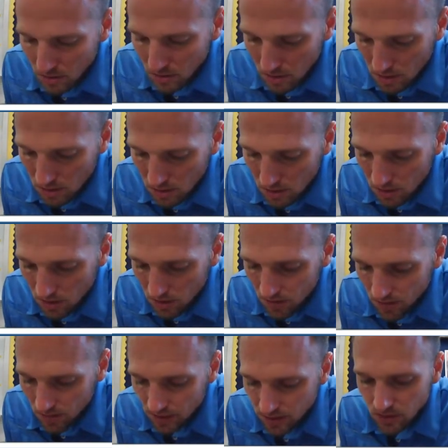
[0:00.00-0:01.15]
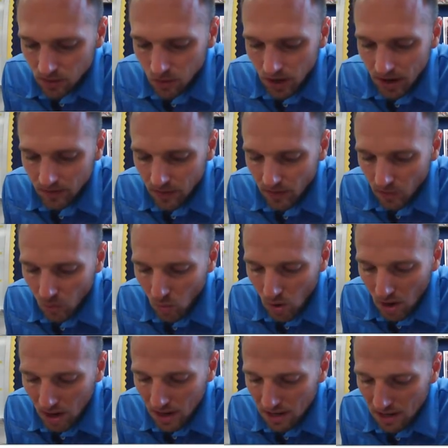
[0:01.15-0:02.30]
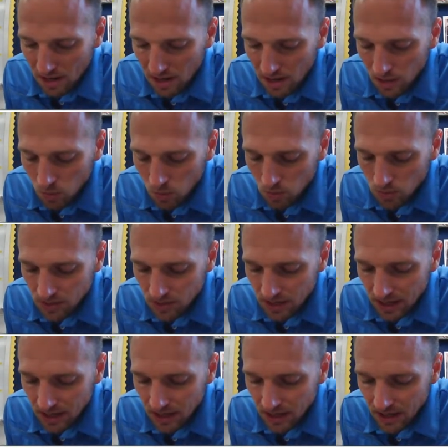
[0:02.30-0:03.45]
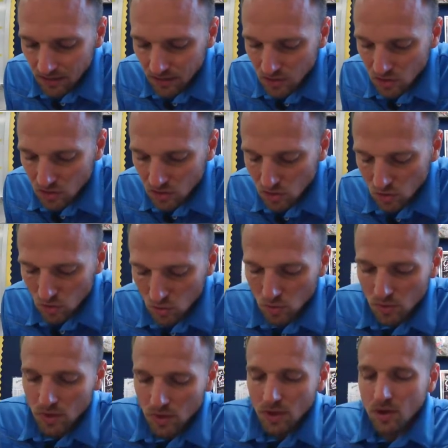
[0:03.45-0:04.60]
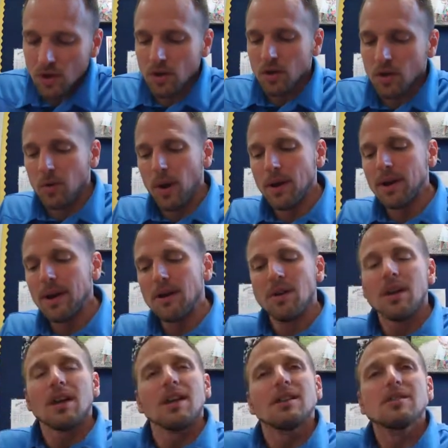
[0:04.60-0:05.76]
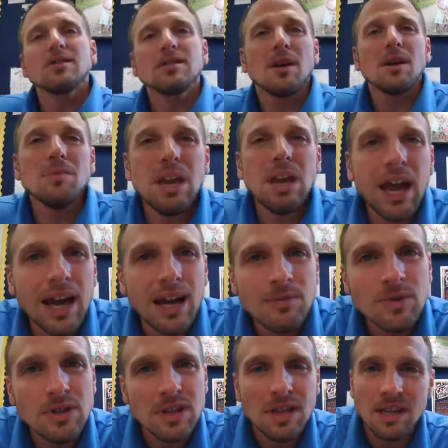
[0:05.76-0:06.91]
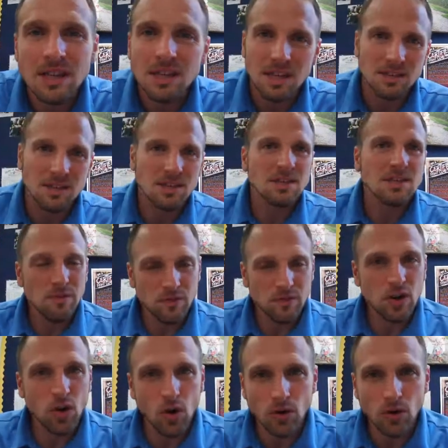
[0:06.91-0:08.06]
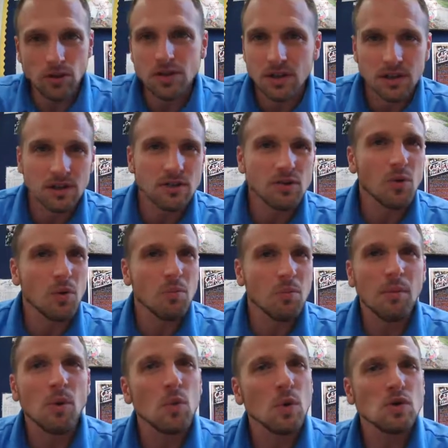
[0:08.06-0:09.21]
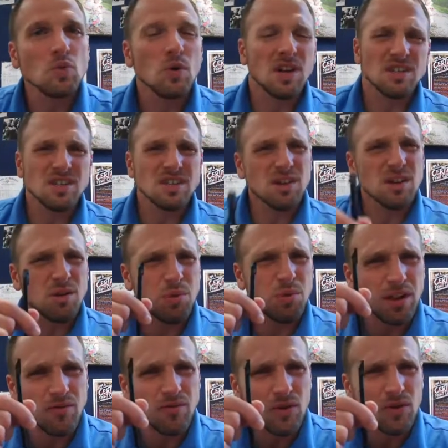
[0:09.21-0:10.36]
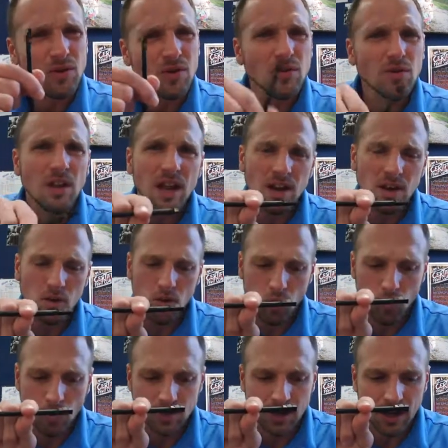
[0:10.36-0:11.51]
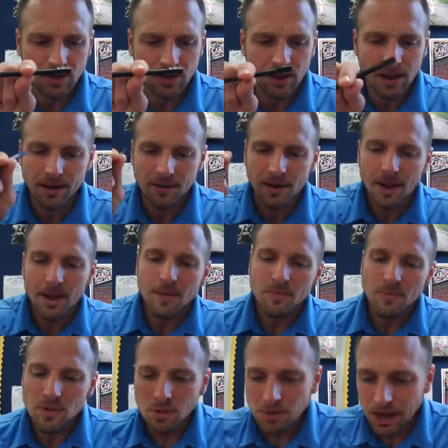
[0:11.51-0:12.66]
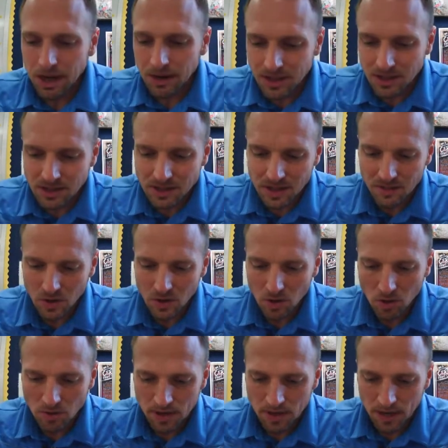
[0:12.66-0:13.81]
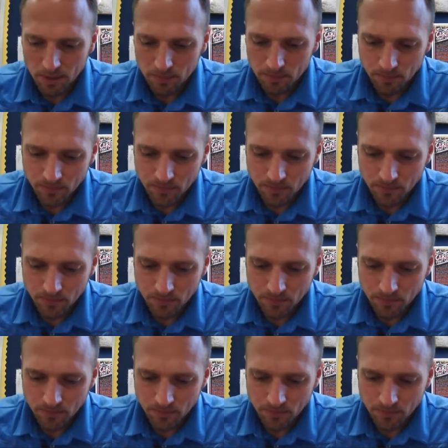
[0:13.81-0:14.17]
right there. That's the graph of y equals negative 2. All right, now sometimes it, it's difficult to, to remember which way. Is it going to be a vertical line or a horizontal line? Sometimes that's difficult. Now,